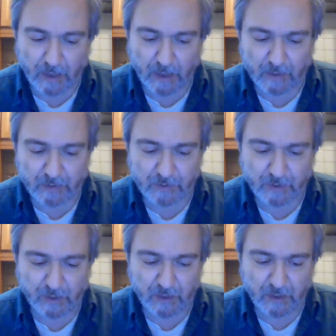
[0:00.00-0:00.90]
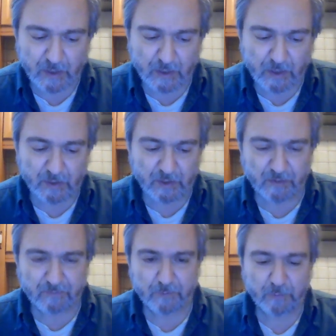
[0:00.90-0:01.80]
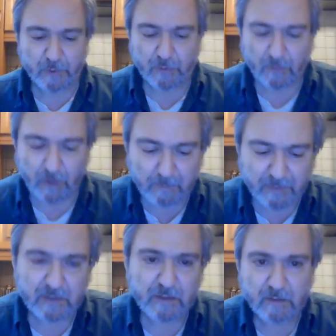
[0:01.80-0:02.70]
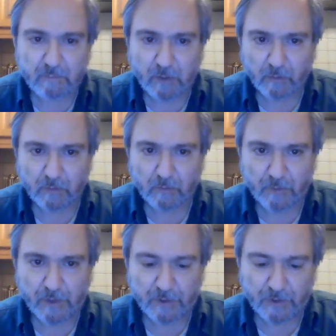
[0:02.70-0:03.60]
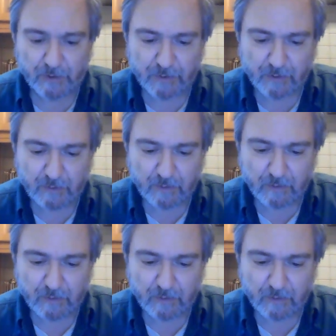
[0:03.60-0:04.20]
as the difference between tropics and polar regions